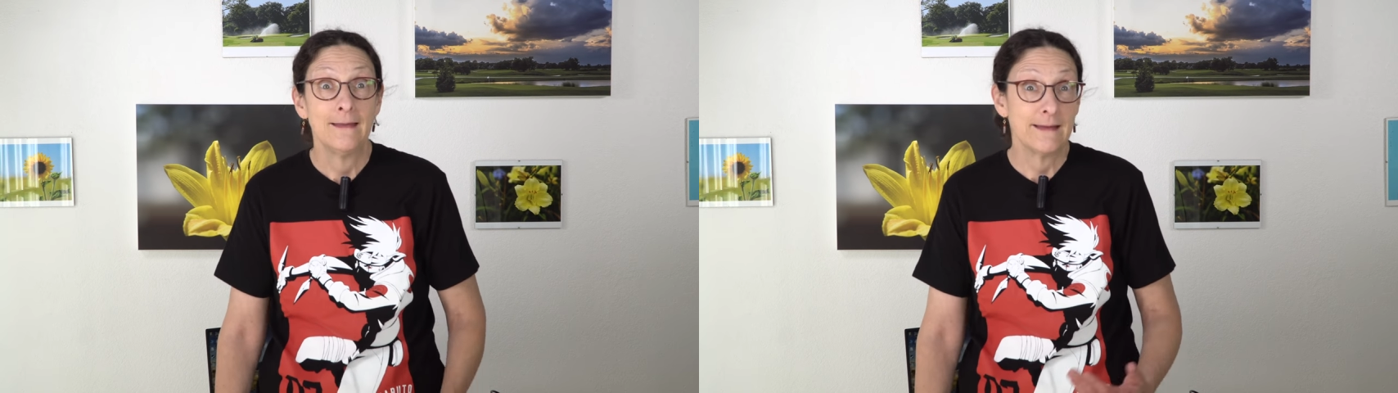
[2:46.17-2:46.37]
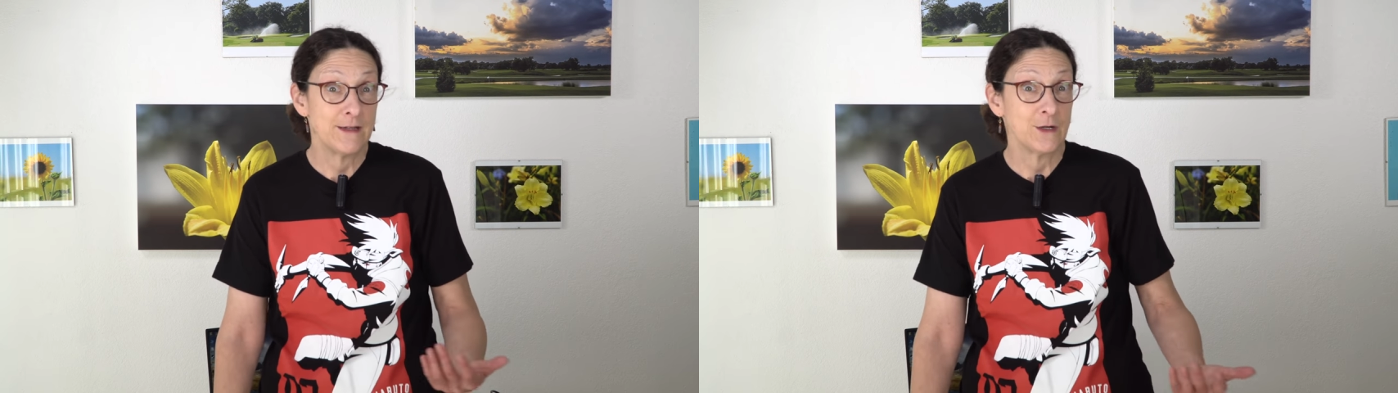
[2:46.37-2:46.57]

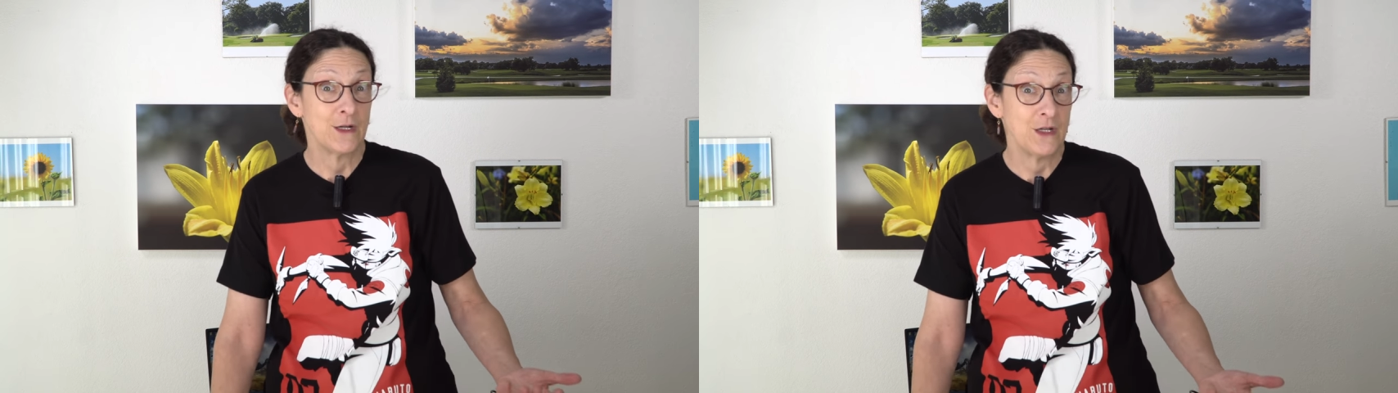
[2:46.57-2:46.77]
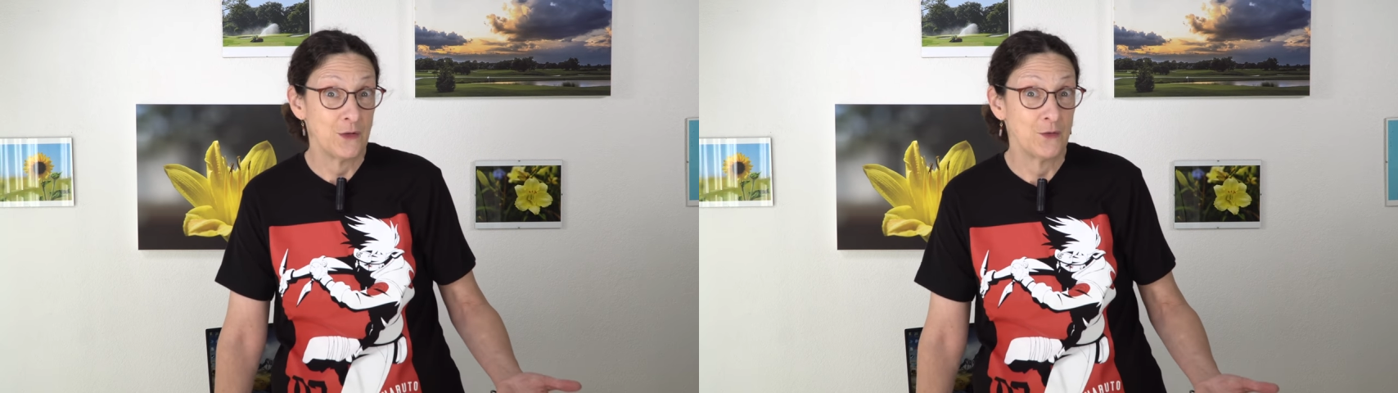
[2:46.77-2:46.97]
that you
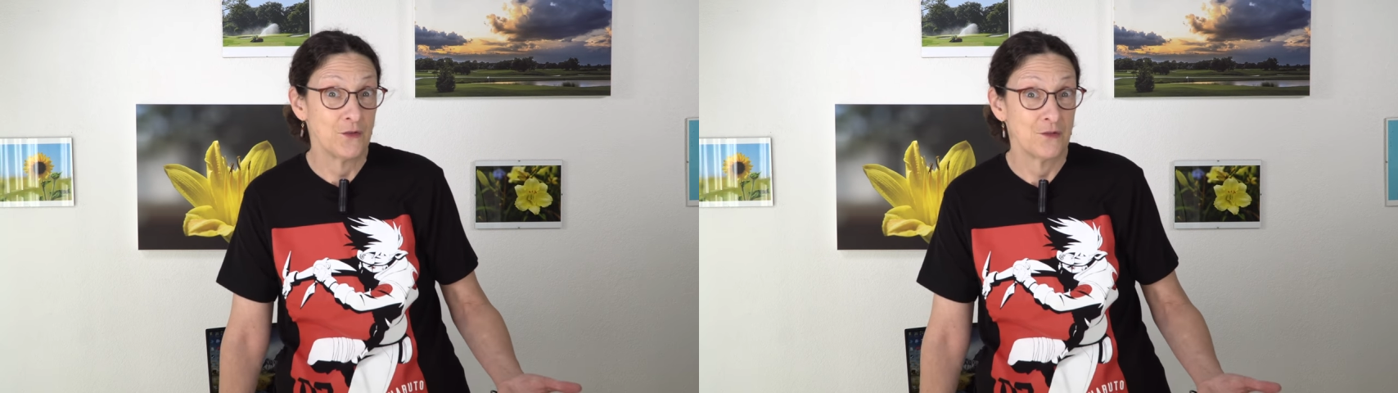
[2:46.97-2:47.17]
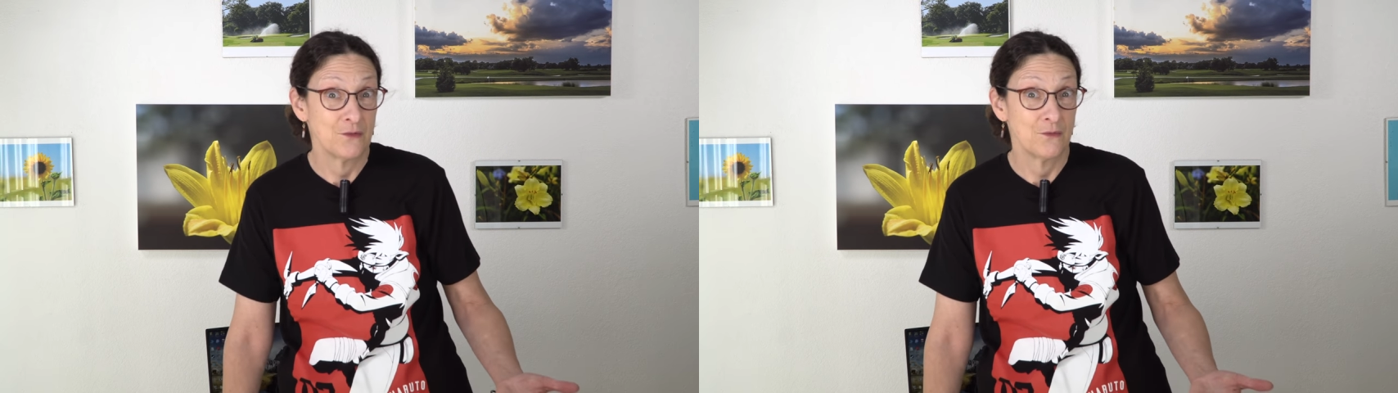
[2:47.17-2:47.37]
can
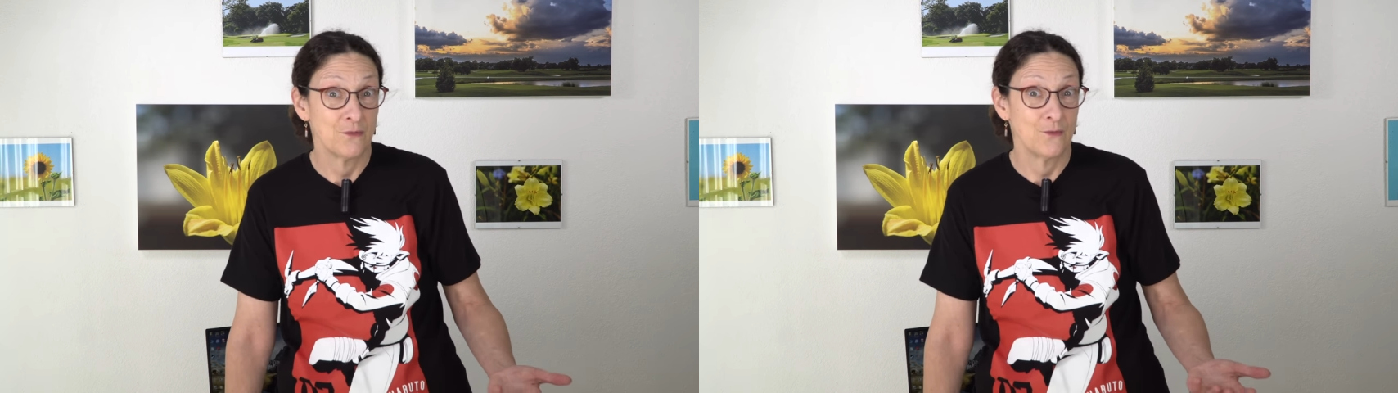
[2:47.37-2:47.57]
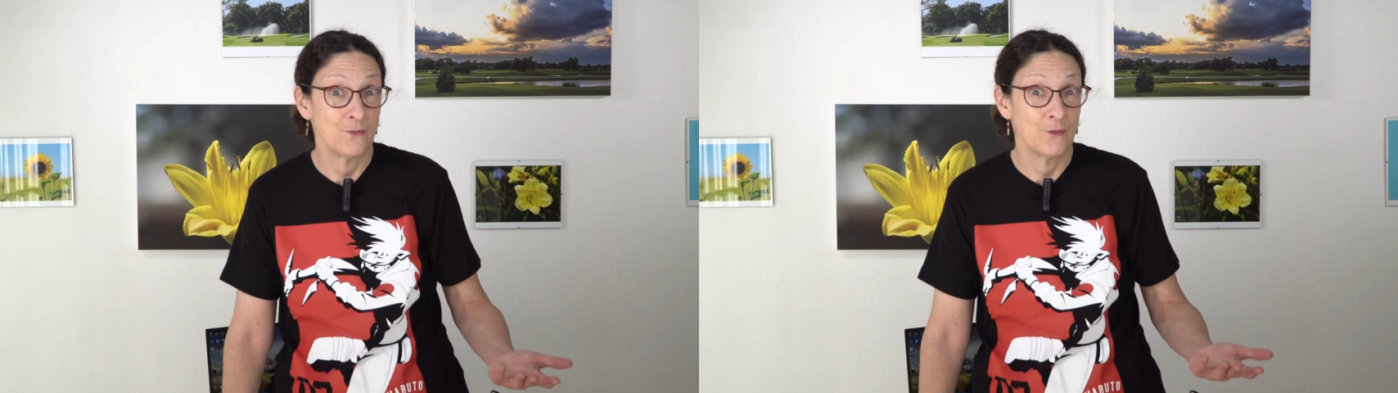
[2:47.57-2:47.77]
use
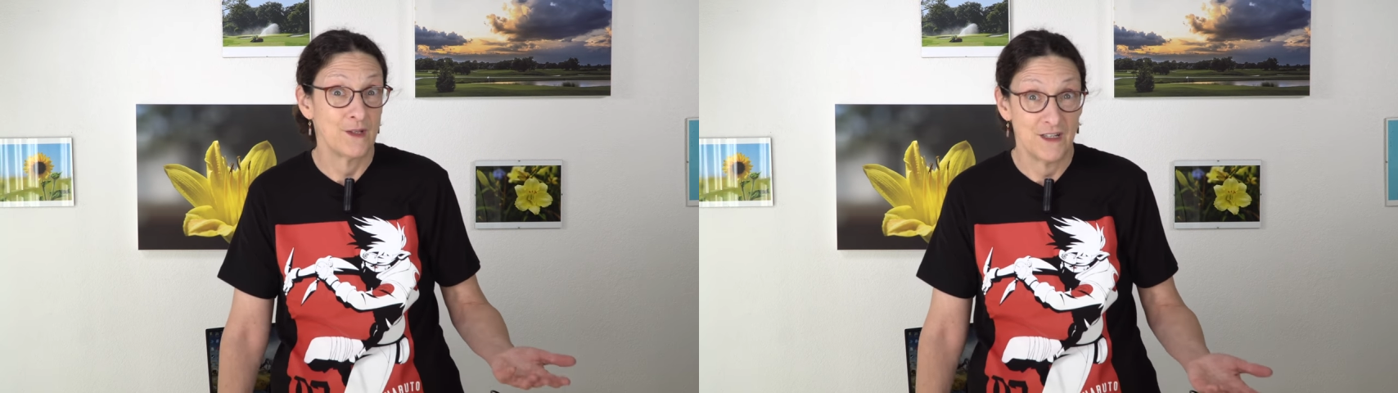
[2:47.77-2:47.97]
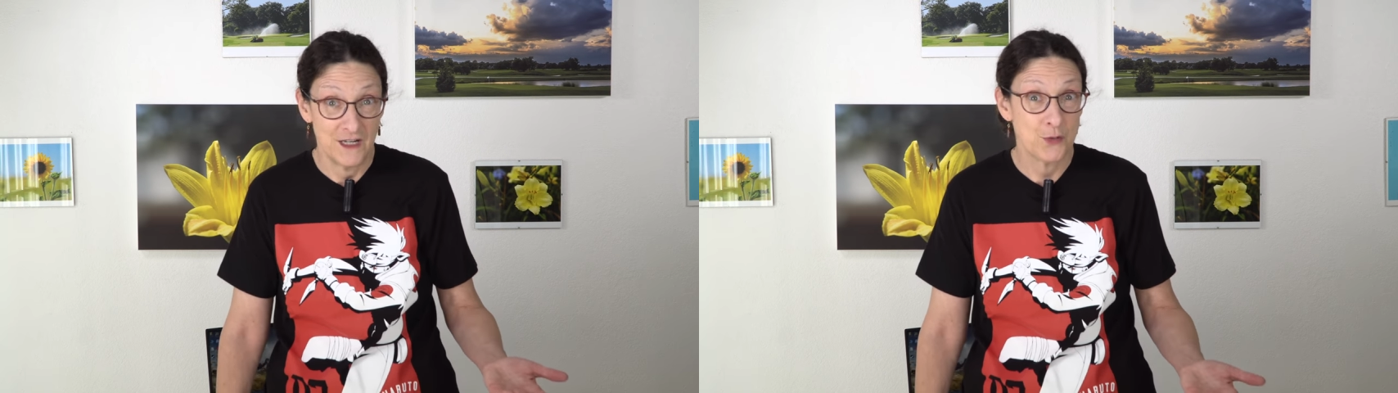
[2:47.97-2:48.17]

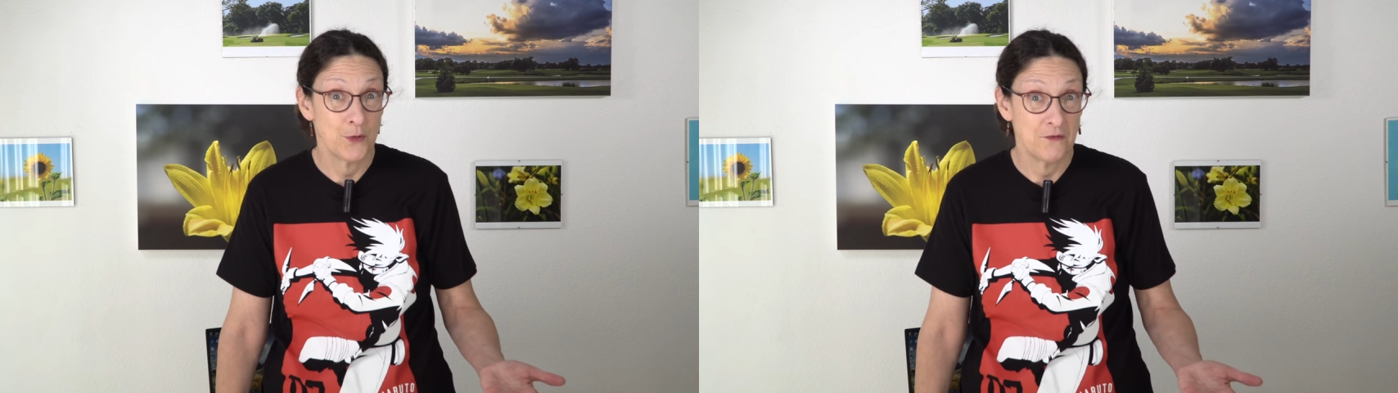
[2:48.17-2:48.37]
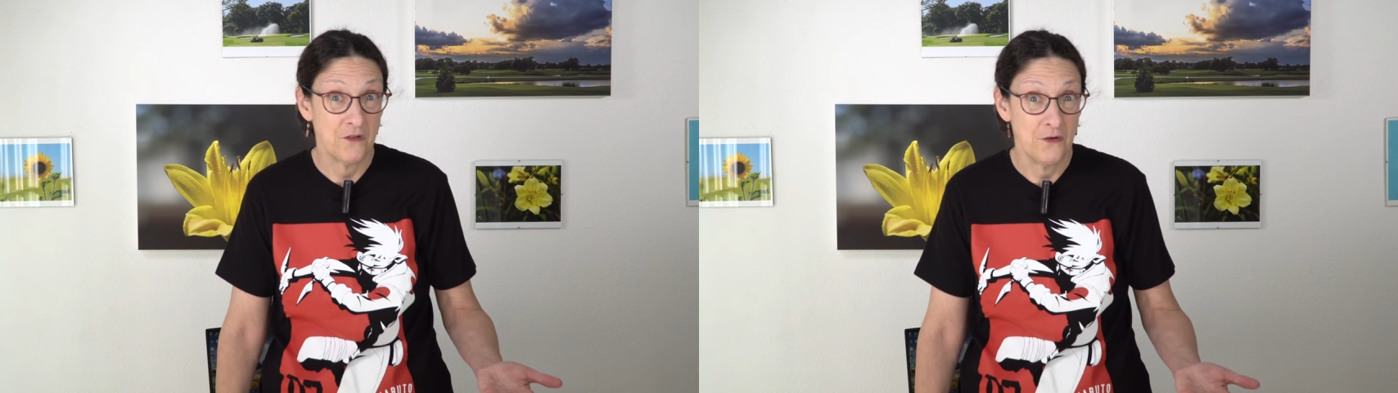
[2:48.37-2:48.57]
with an
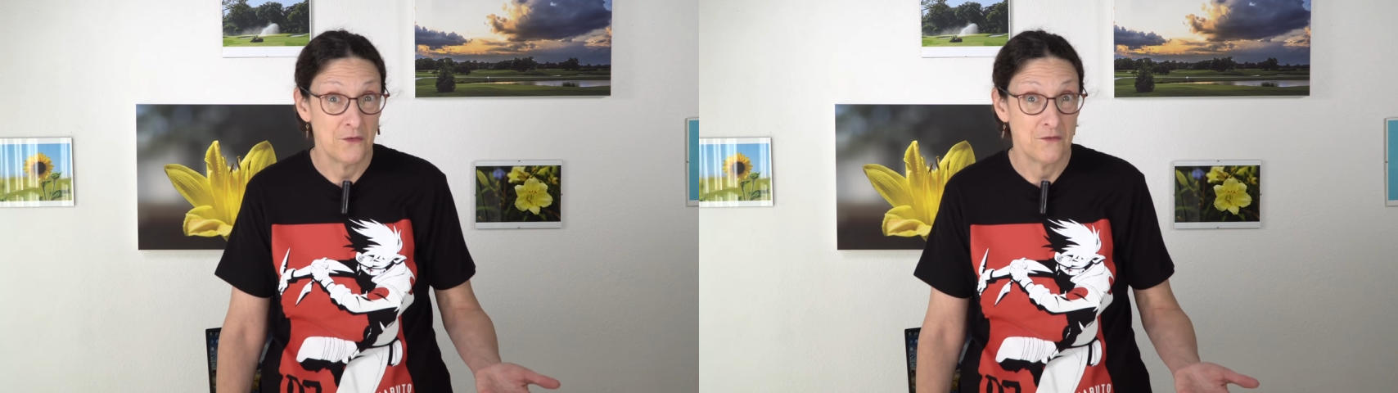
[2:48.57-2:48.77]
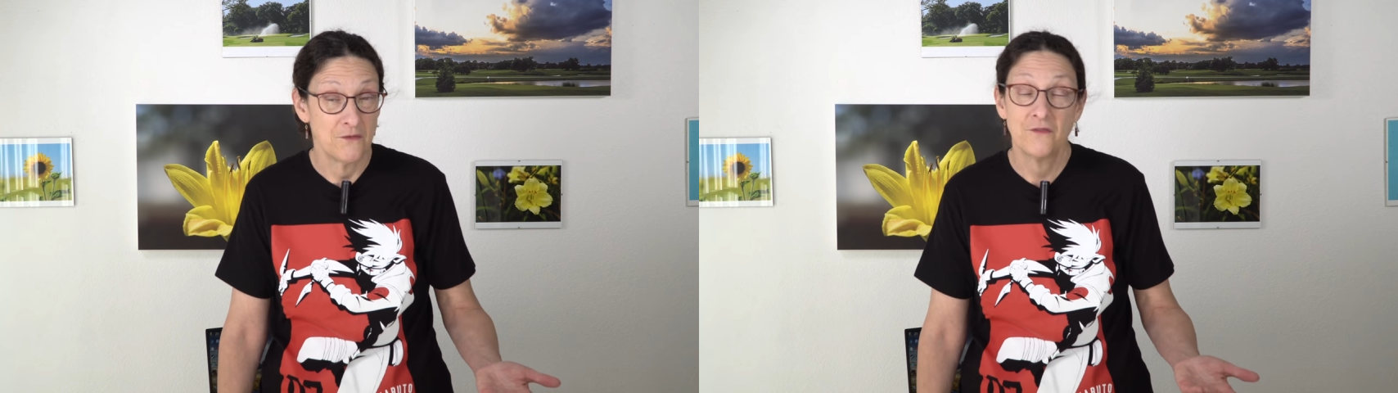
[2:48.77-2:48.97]
Android phone.